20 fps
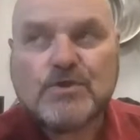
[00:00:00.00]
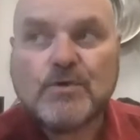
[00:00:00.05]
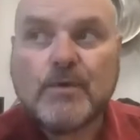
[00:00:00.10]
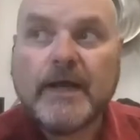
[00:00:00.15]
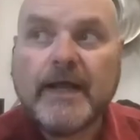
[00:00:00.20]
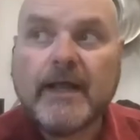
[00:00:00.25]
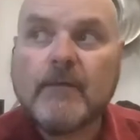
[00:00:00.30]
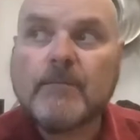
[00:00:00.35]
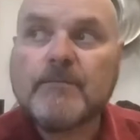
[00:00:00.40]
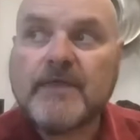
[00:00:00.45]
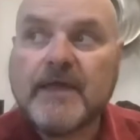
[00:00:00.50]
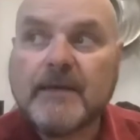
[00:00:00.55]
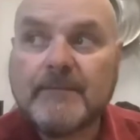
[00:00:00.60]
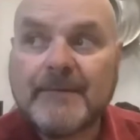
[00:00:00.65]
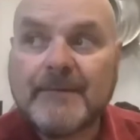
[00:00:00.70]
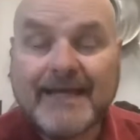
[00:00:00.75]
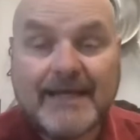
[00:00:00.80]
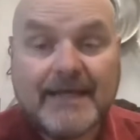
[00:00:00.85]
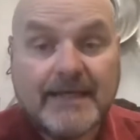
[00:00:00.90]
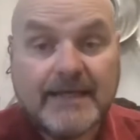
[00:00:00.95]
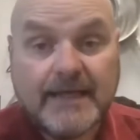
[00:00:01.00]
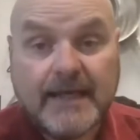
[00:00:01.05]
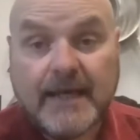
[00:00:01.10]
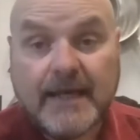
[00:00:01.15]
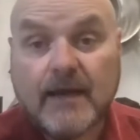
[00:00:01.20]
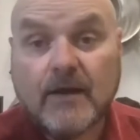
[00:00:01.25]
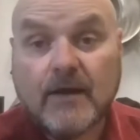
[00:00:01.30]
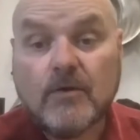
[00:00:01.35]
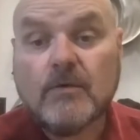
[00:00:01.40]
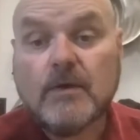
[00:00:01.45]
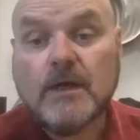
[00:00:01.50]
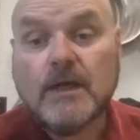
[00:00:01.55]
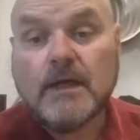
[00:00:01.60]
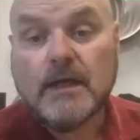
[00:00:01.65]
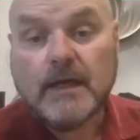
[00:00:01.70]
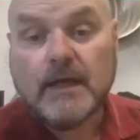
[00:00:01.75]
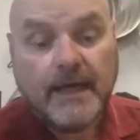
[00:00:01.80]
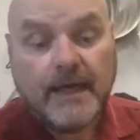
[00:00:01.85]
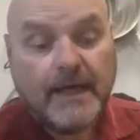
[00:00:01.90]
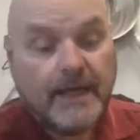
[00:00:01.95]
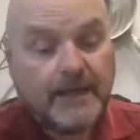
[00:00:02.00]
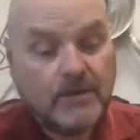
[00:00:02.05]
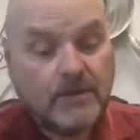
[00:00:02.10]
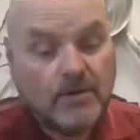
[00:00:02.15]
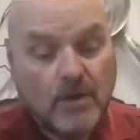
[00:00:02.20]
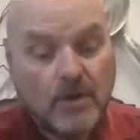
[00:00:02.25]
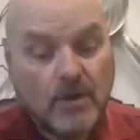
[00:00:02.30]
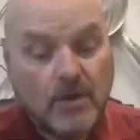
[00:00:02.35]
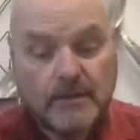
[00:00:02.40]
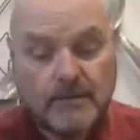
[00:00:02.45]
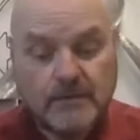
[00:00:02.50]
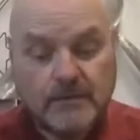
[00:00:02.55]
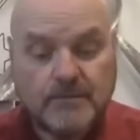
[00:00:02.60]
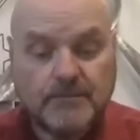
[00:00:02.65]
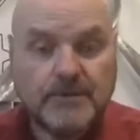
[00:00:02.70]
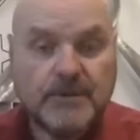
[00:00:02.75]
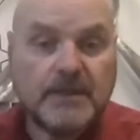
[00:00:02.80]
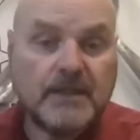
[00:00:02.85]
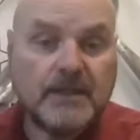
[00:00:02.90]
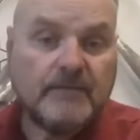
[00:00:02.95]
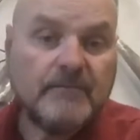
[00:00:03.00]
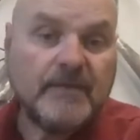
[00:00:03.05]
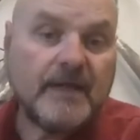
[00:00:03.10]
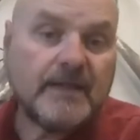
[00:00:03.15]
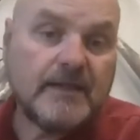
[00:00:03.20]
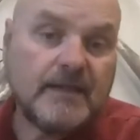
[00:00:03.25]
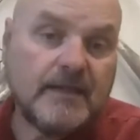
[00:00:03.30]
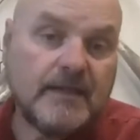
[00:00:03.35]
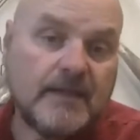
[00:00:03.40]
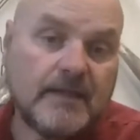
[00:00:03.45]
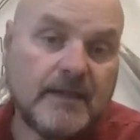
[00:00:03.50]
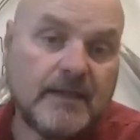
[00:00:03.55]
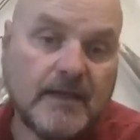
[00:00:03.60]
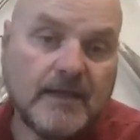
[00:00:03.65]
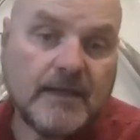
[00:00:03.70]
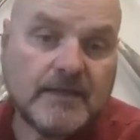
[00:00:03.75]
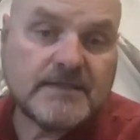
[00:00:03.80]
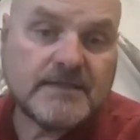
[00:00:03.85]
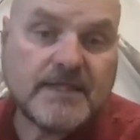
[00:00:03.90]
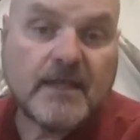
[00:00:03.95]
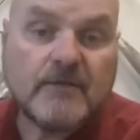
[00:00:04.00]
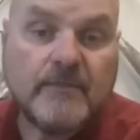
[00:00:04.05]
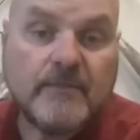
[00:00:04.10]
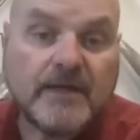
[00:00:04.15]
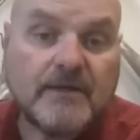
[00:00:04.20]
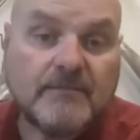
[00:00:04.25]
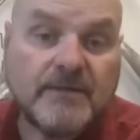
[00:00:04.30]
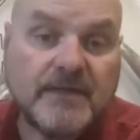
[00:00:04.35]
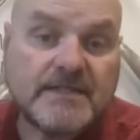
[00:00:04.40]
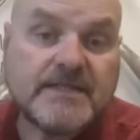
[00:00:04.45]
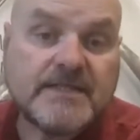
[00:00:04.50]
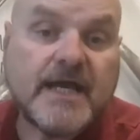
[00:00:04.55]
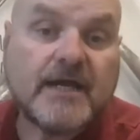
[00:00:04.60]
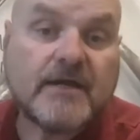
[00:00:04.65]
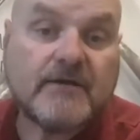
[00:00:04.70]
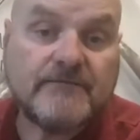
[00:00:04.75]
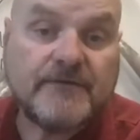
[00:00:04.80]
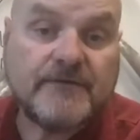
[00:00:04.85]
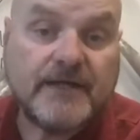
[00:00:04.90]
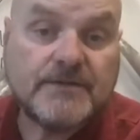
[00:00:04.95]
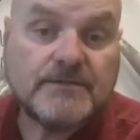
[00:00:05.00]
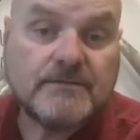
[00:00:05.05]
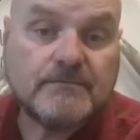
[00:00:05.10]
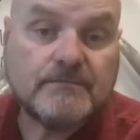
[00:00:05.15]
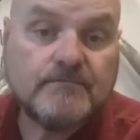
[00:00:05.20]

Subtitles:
help them get in now and not completely make the seller make a big sacrifice.